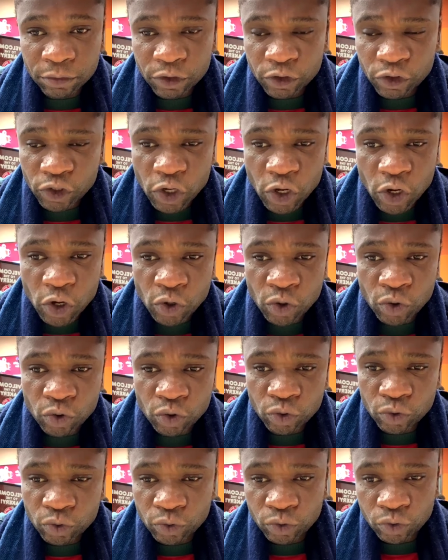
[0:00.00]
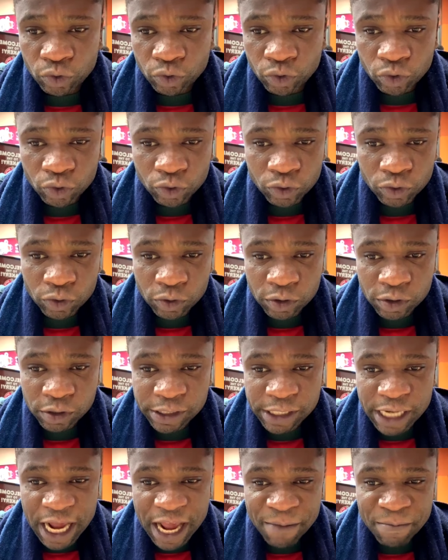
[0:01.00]
So
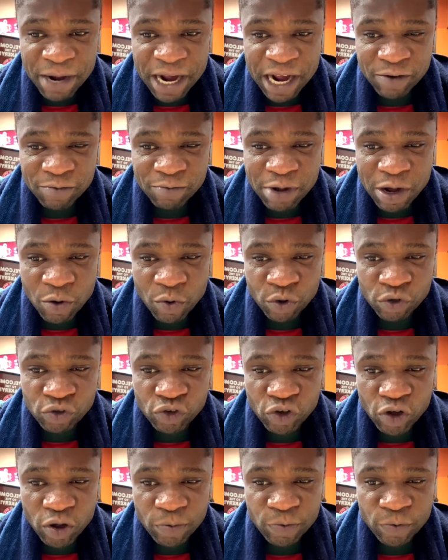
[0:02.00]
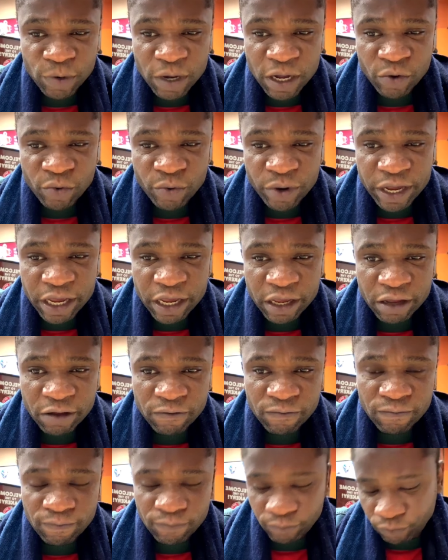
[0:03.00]
Skyman, my what's up, where?
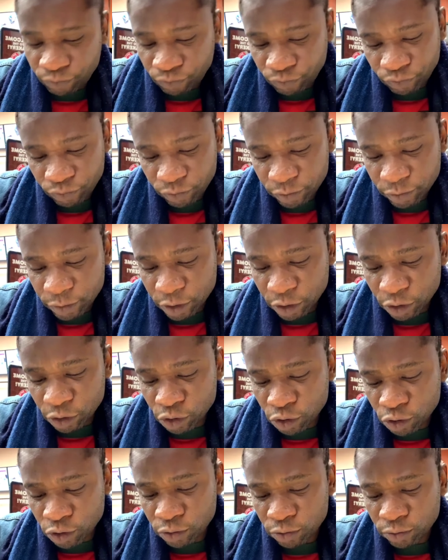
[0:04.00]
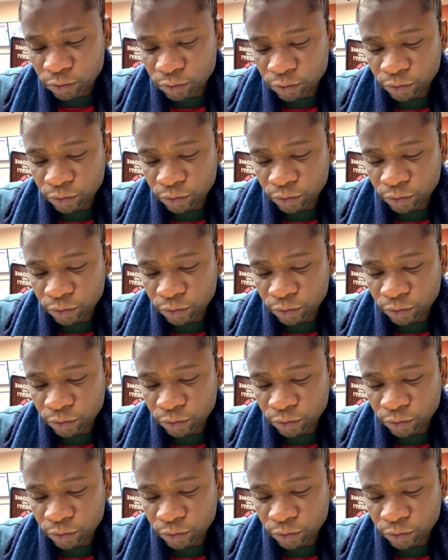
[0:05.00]
You know?